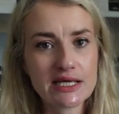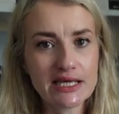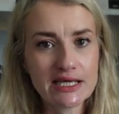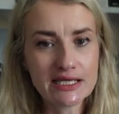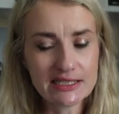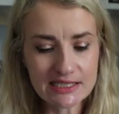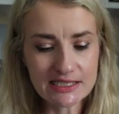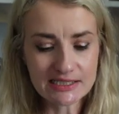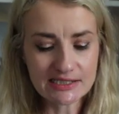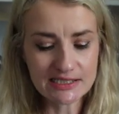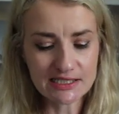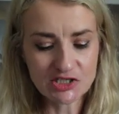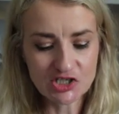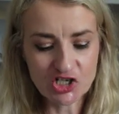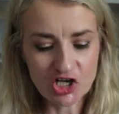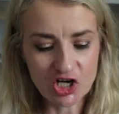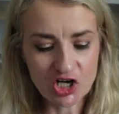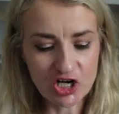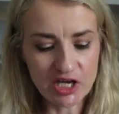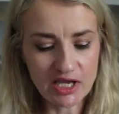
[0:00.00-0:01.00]
Indecent
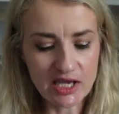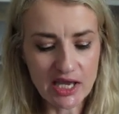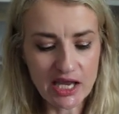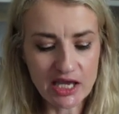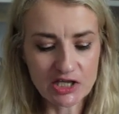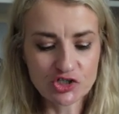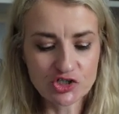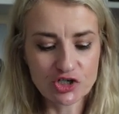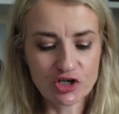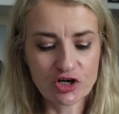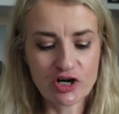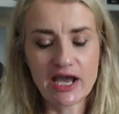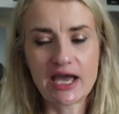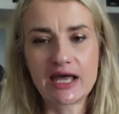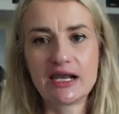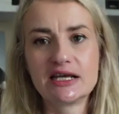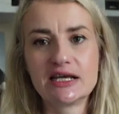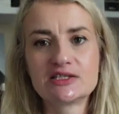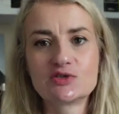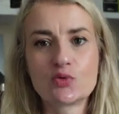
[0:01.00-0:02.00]
Cherry and Sugar
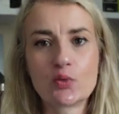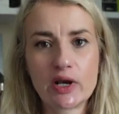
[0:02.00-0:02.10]
Addict